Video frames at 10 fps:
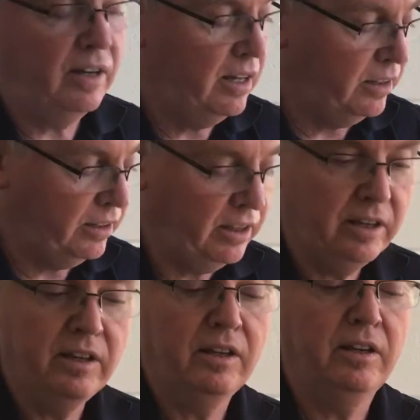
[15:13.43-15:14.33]
Allen
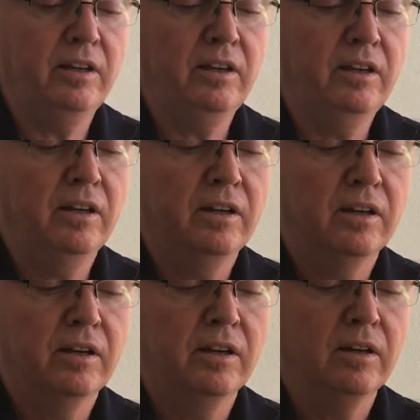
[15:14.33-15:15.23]
key,
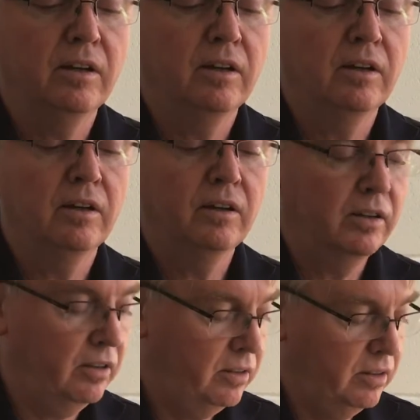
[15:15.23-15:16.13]

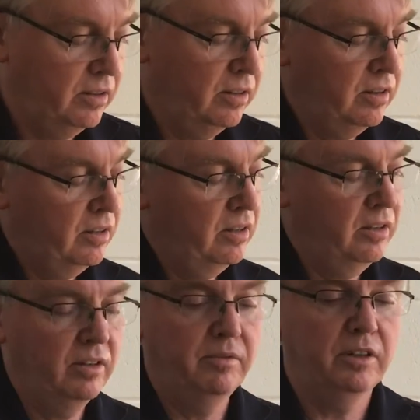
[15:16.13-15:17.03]

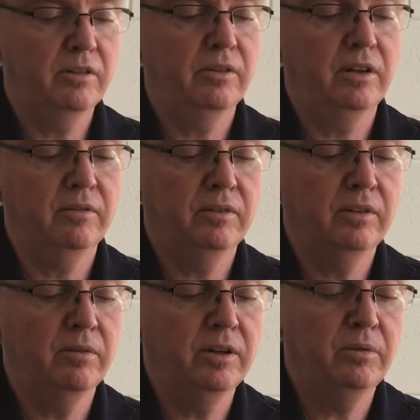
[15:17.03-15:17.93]
make sure I get
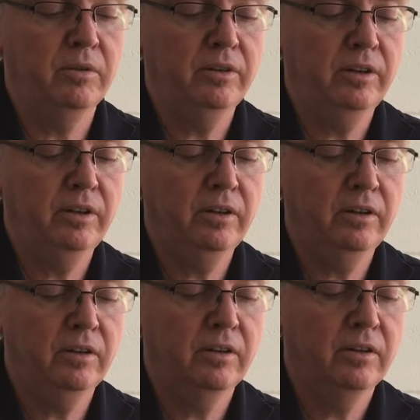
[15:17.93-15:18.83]
the right one
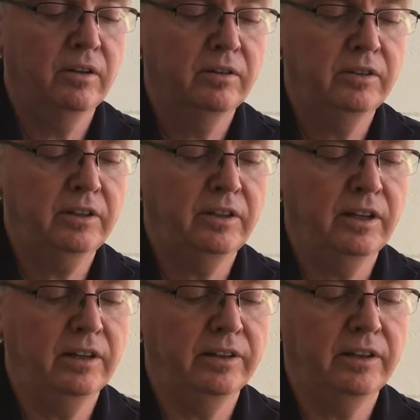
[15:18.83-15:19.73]
here, take the
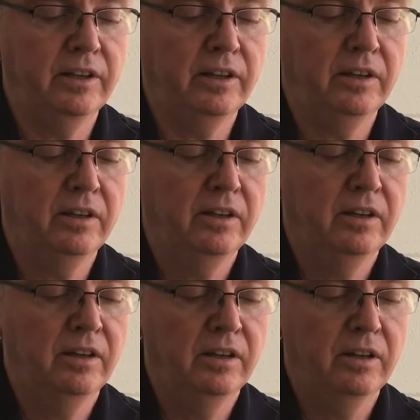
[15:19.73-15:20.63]
Allen key,
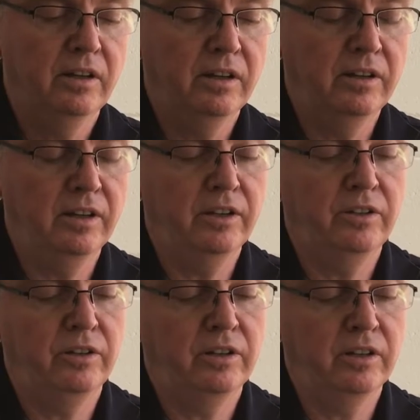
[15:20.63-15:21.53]
and then
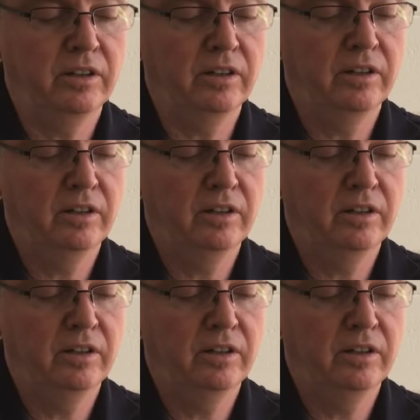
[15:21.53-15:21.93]
you can